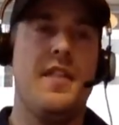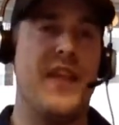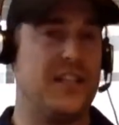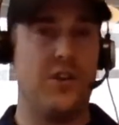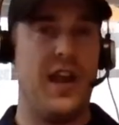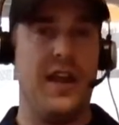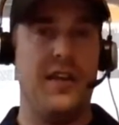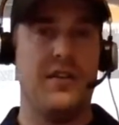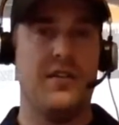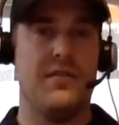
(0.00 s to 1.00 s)
that's
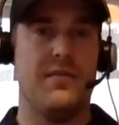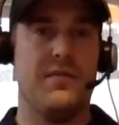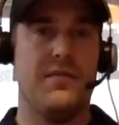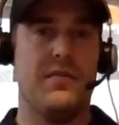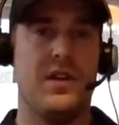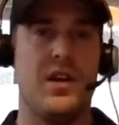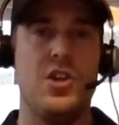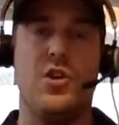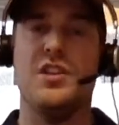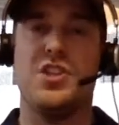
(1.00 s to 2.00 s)
okay.
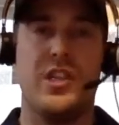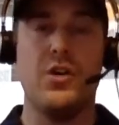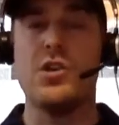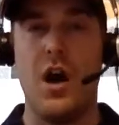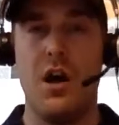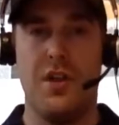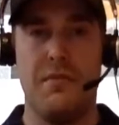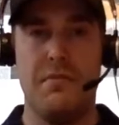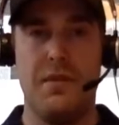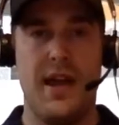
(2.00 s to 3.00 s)
You can still call
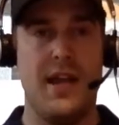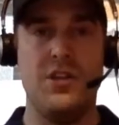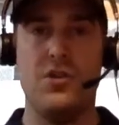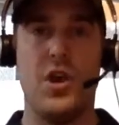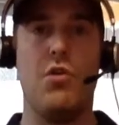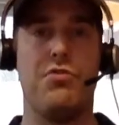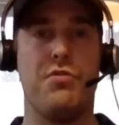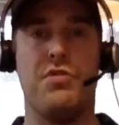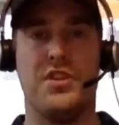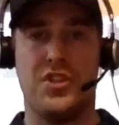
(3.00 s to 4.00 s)
them and you go
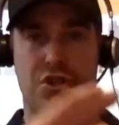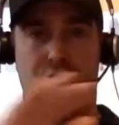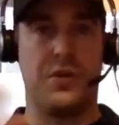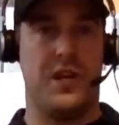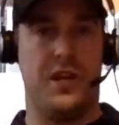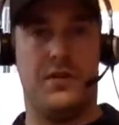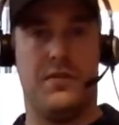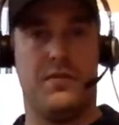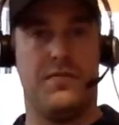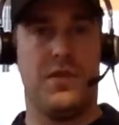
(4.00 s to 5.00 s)
through this tree,
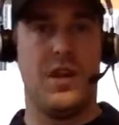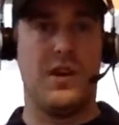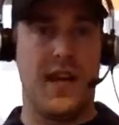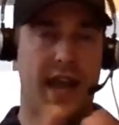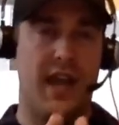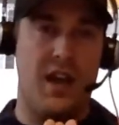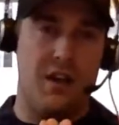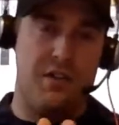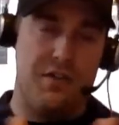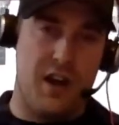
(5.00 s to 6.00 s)
okay,
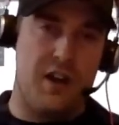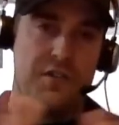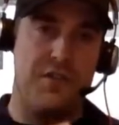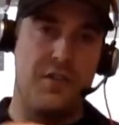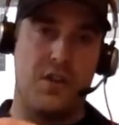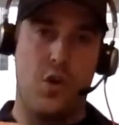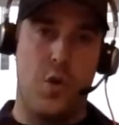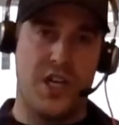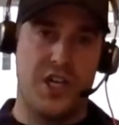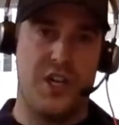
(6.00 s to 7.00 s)
of, of
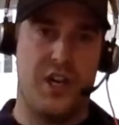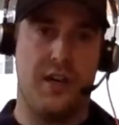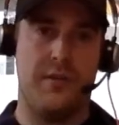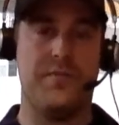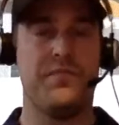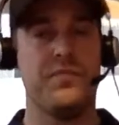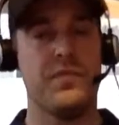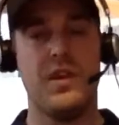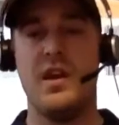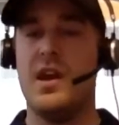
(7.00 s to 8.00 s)
questioning.
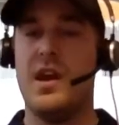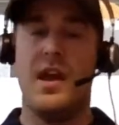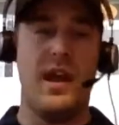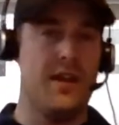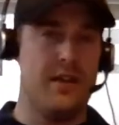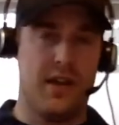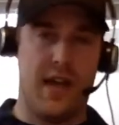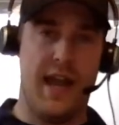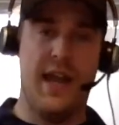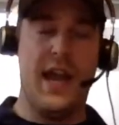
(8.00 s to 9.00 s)

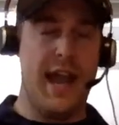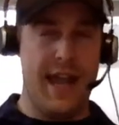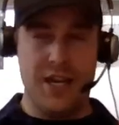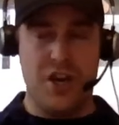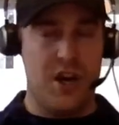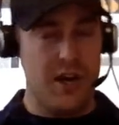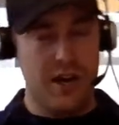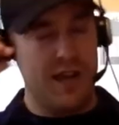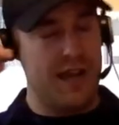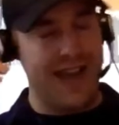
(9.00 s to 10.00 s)
Okay, hey,
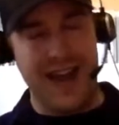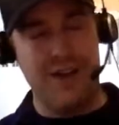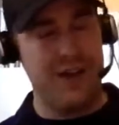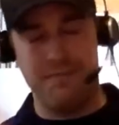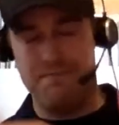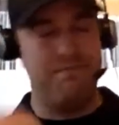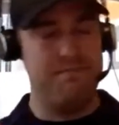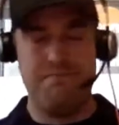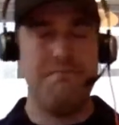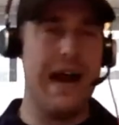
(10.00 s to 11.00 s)
John, I already,
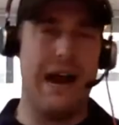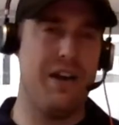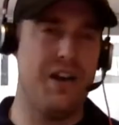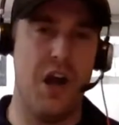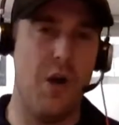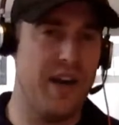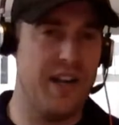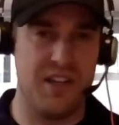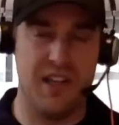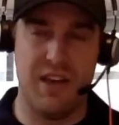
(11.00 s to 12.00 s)
I already know he
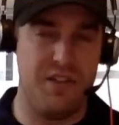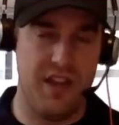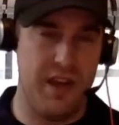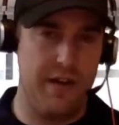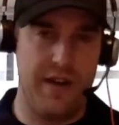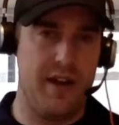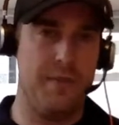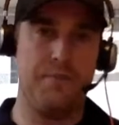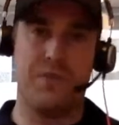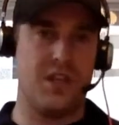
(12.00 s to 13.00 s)
doesn't live in the
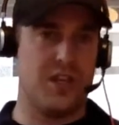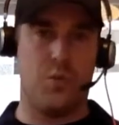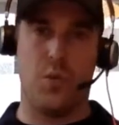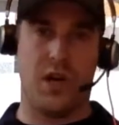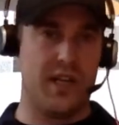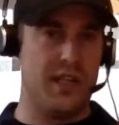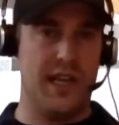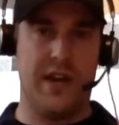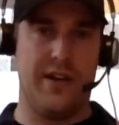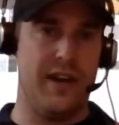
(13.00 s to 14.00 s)
area, doesn't work in
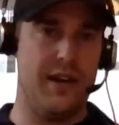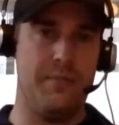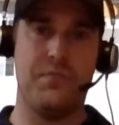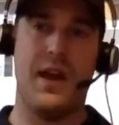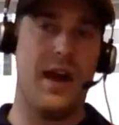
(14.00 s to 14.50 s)
the area,